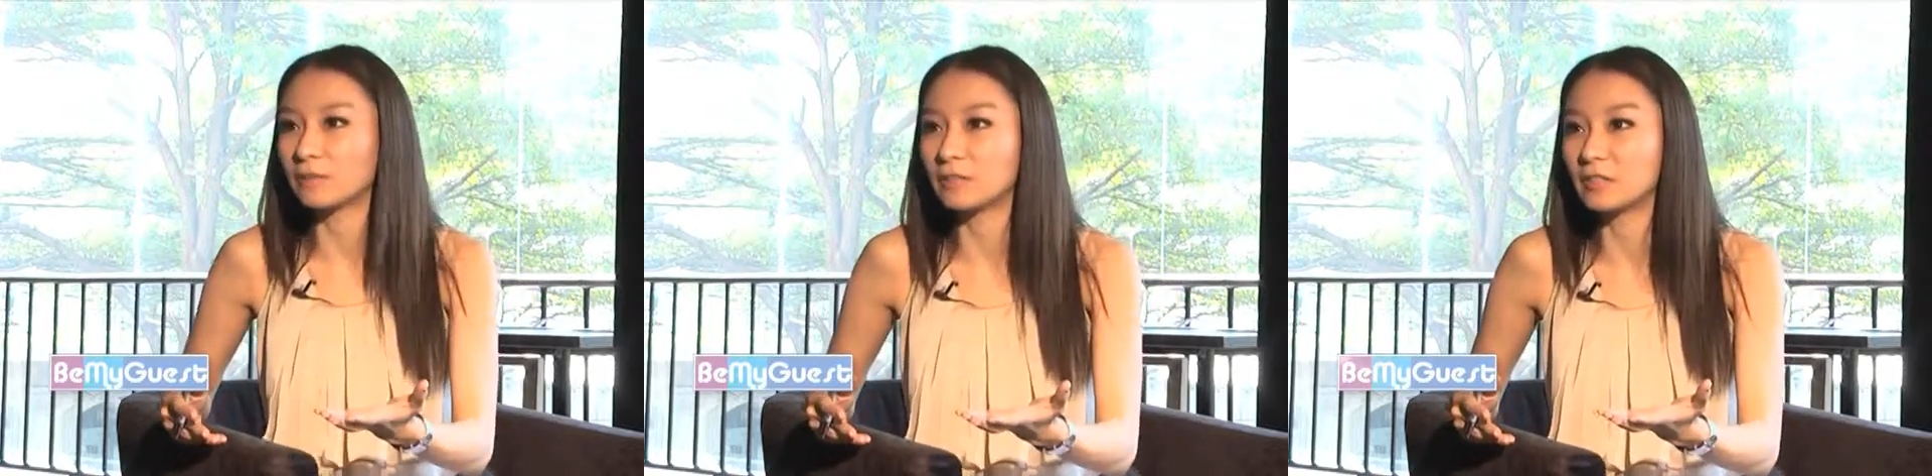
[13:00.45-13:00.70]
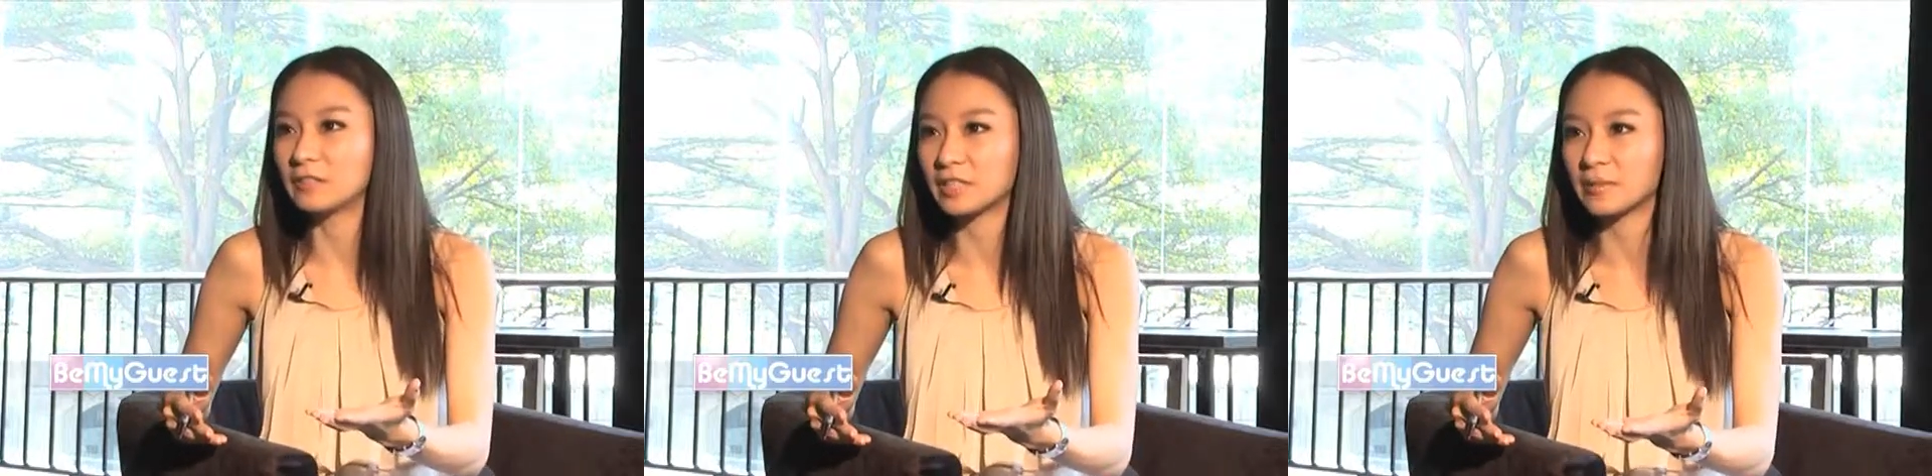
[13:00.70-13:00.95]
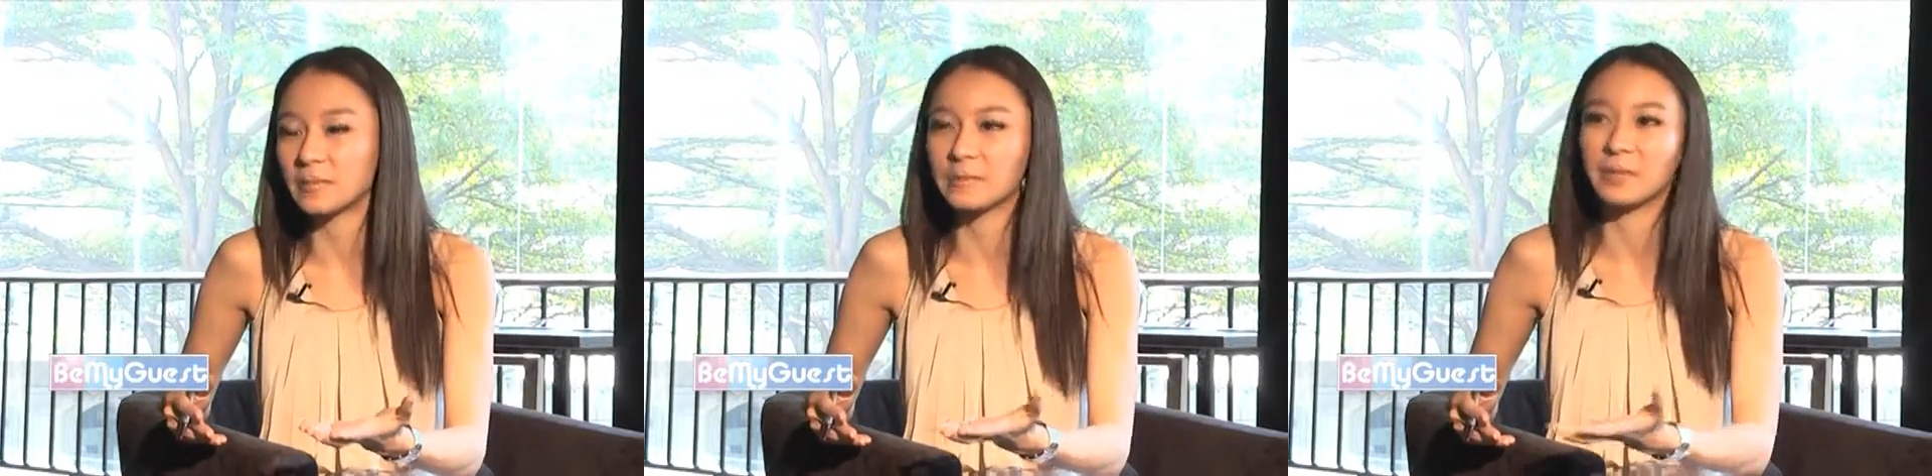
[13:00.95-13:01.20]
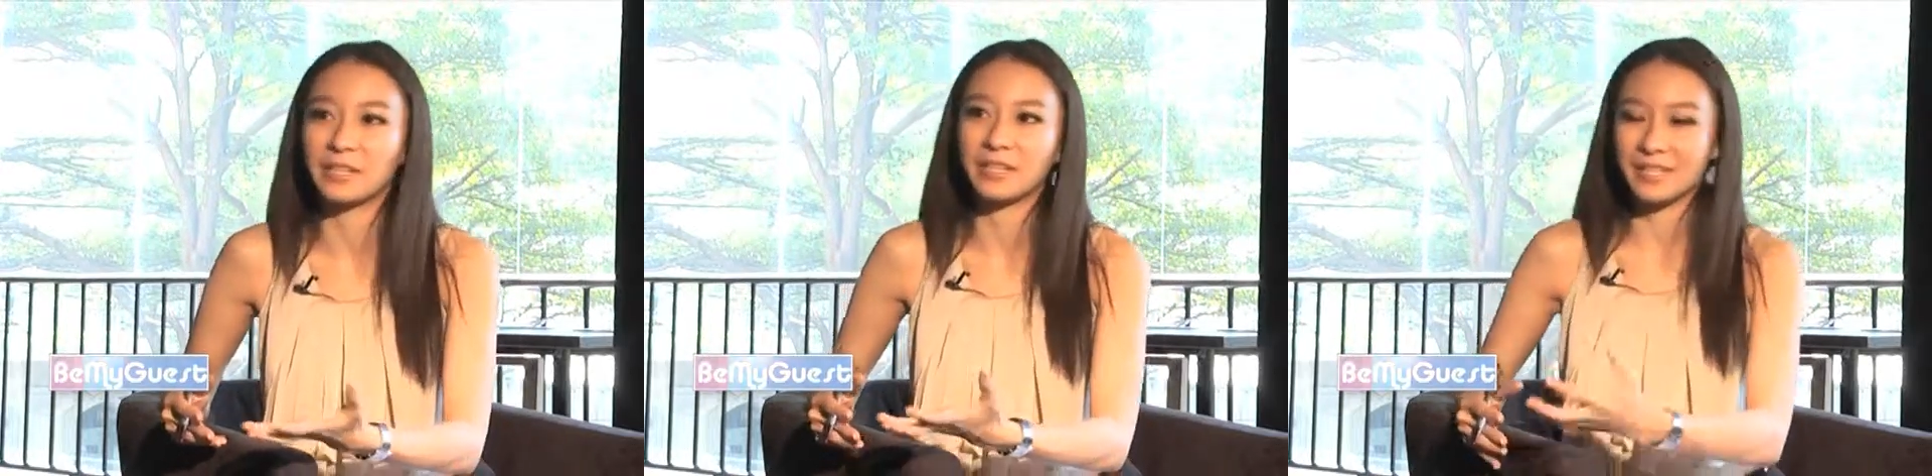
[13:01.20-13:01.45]
viewers will be
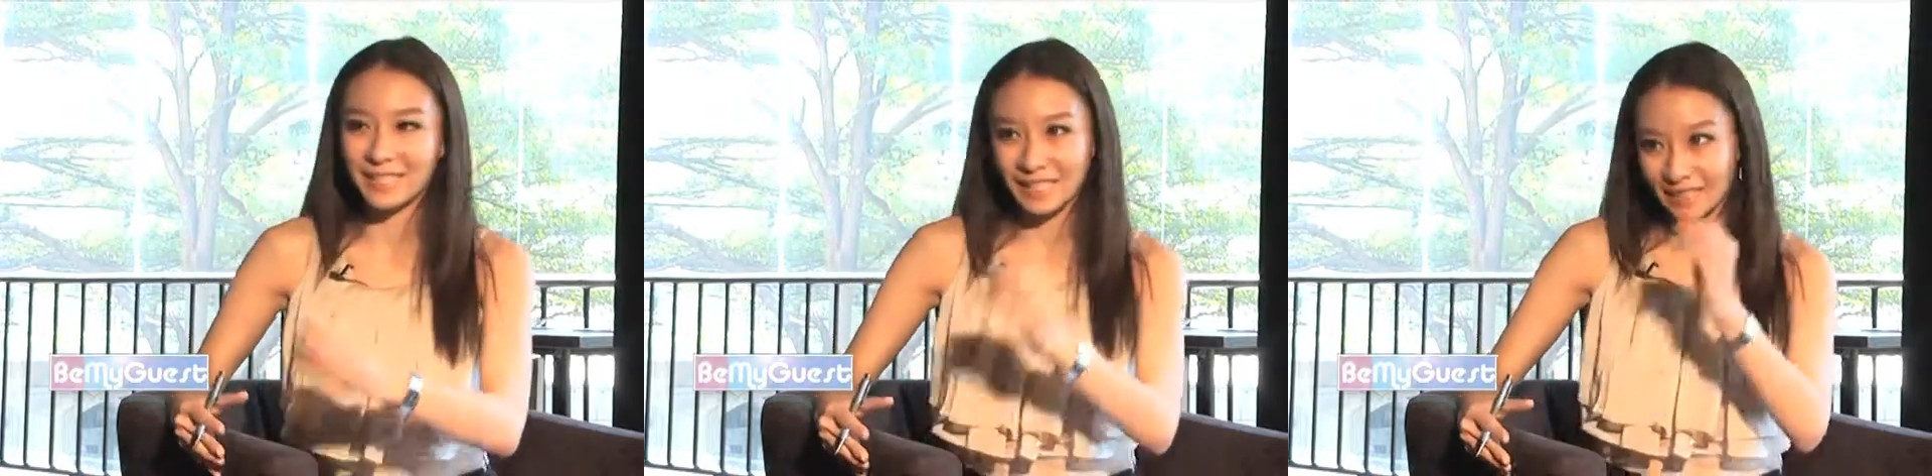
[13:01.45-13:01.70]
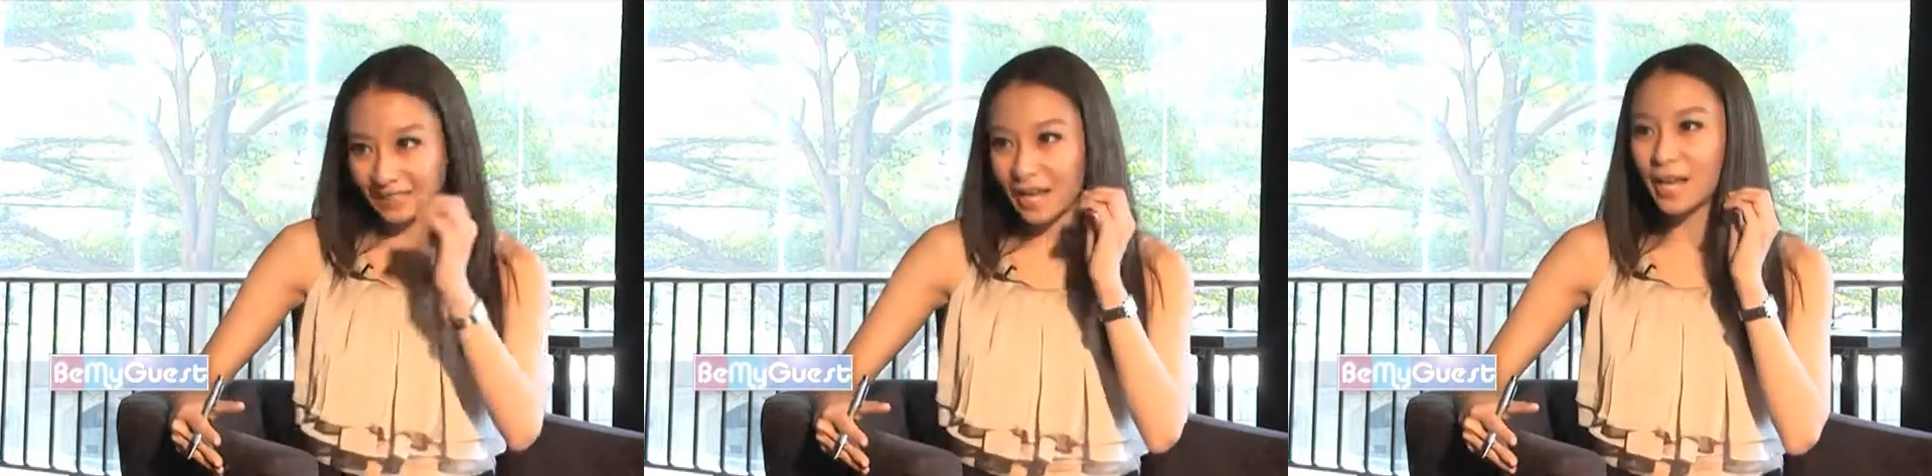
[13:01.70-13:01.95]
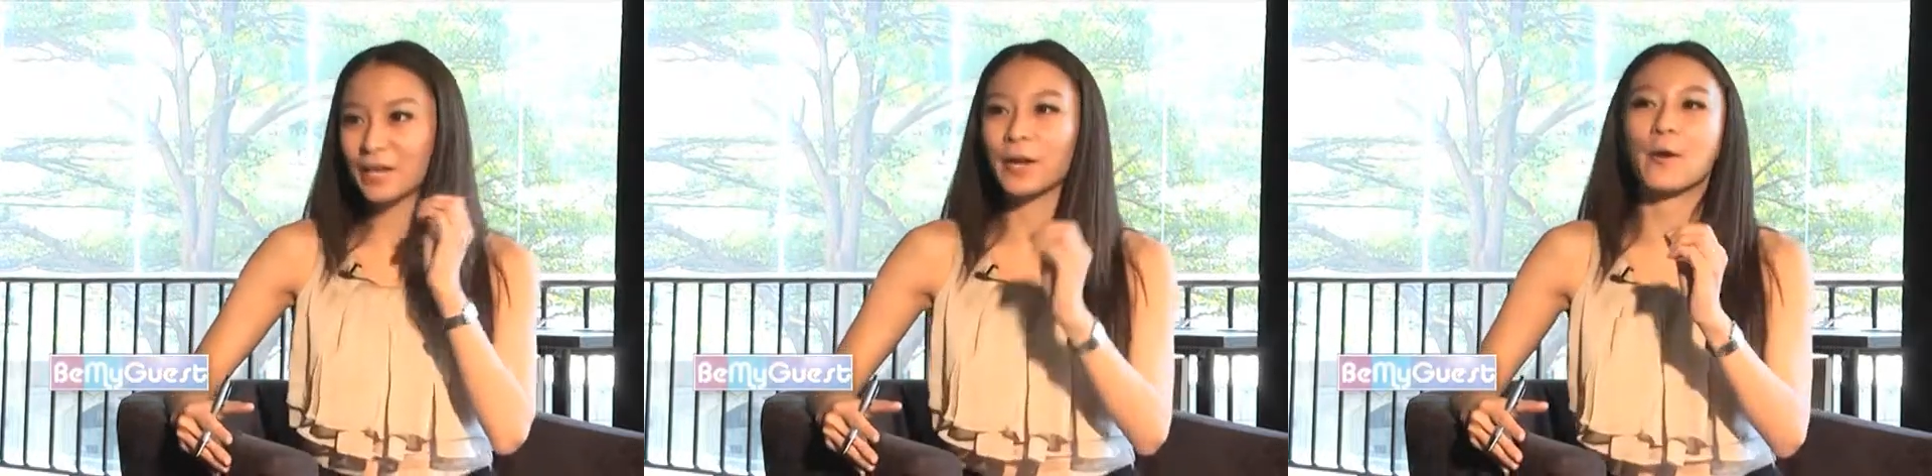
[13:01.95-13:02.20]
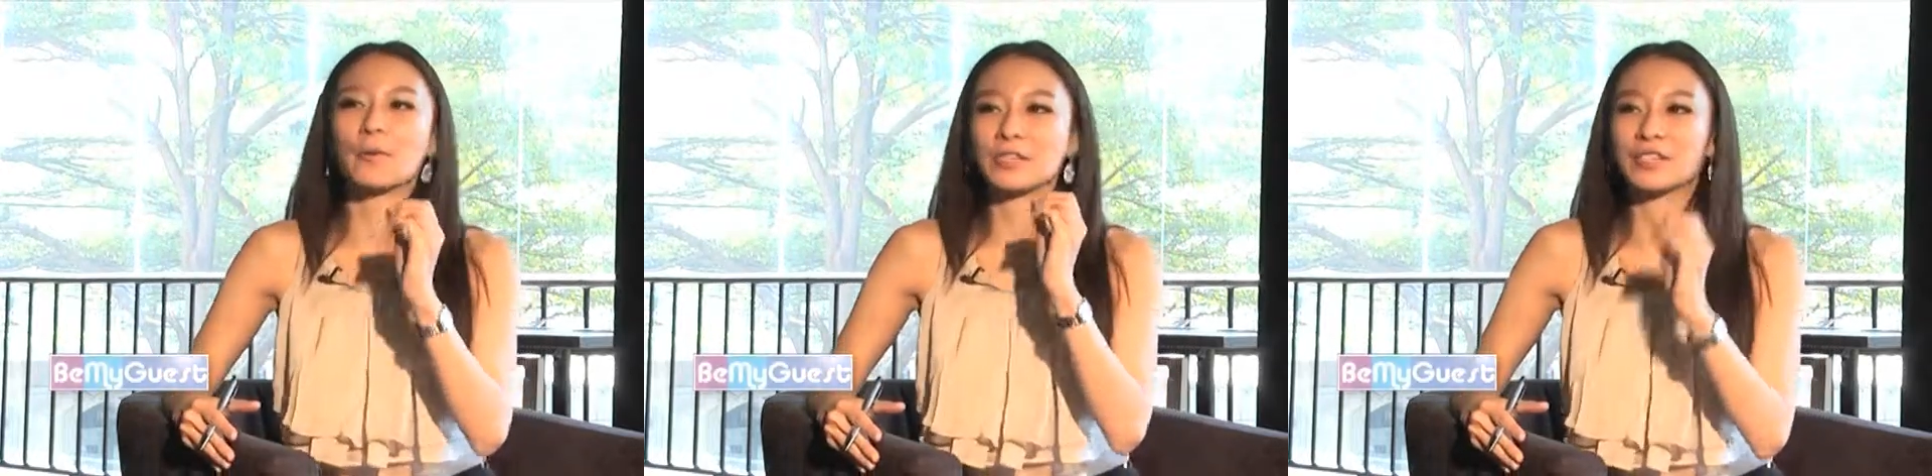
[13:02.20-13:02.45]
my guests can
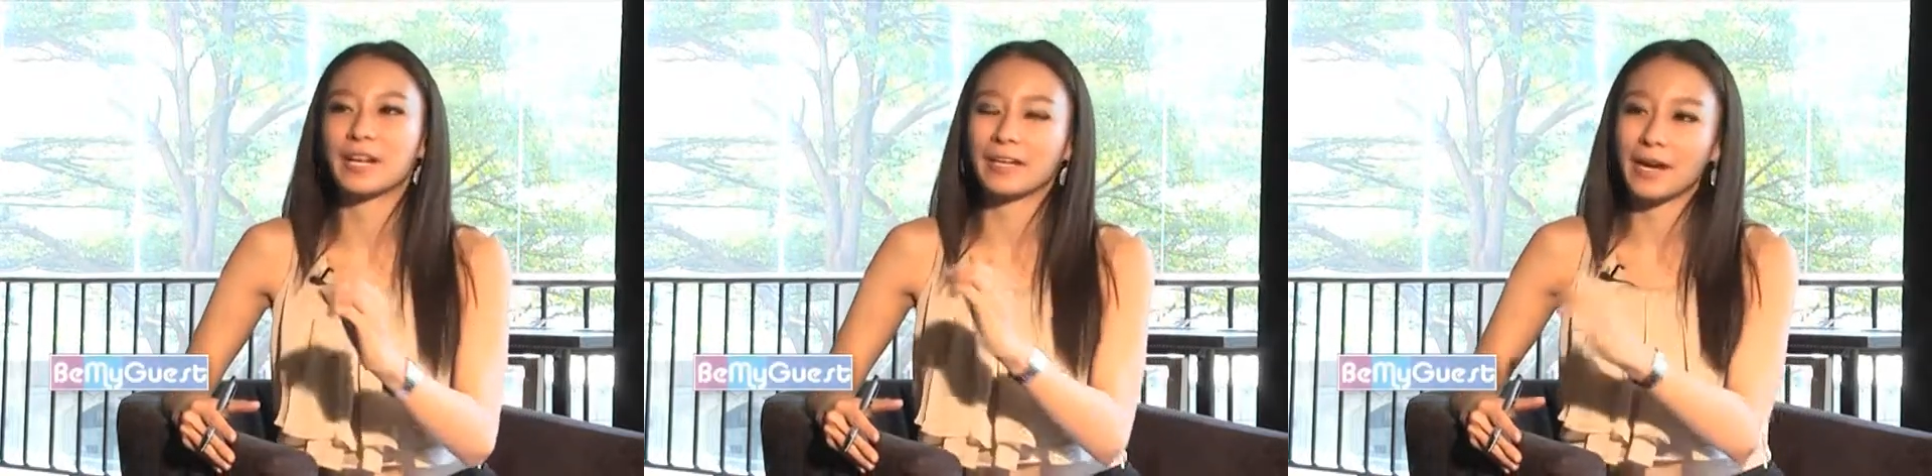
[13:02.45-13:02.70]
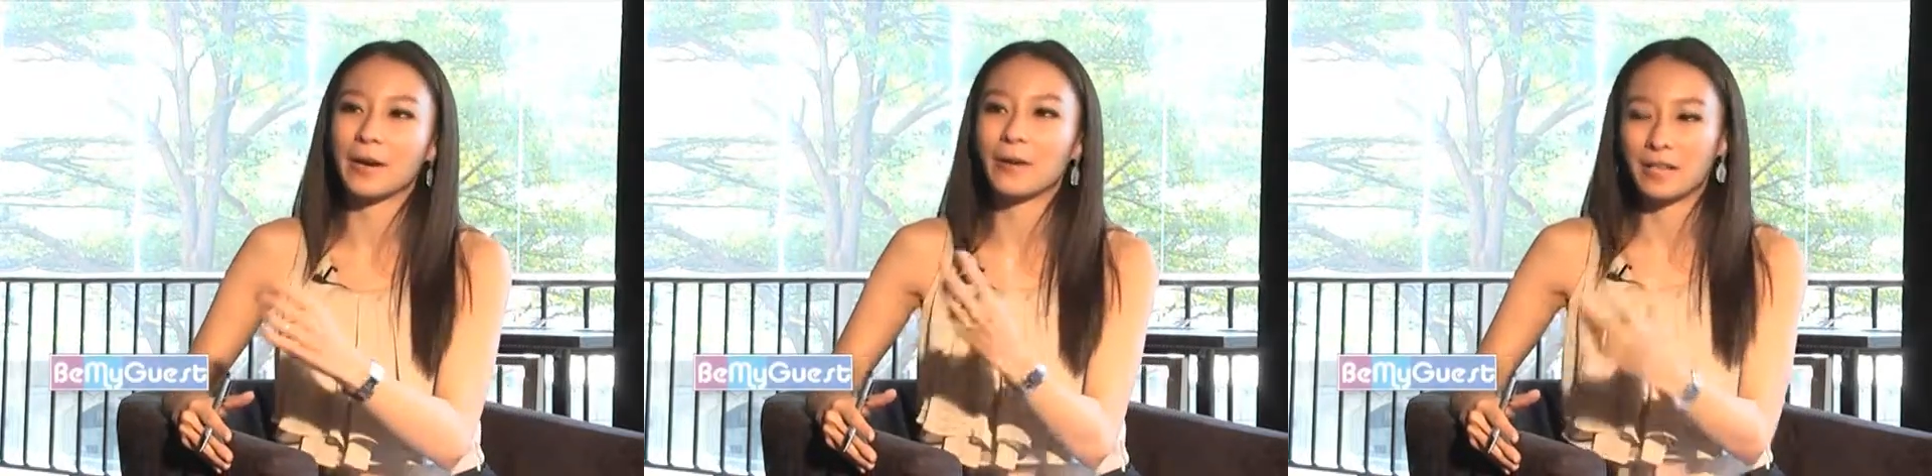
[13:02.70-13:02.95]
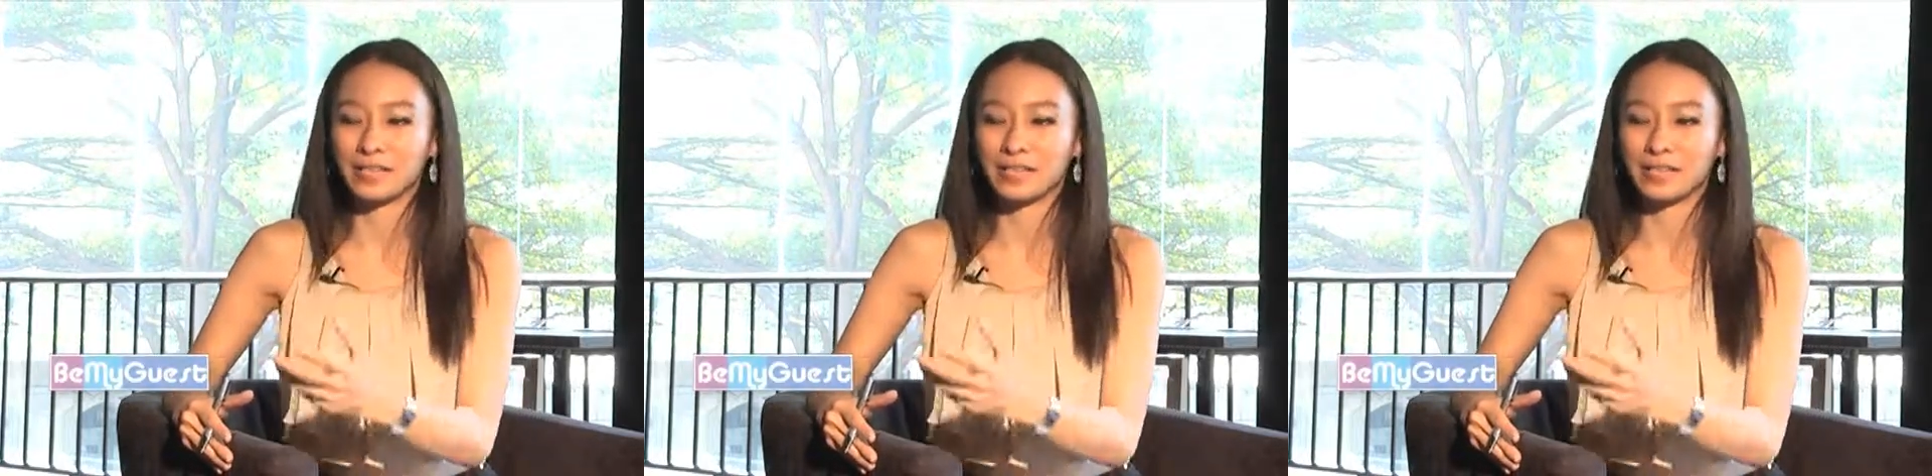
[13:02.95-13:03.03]
go and check out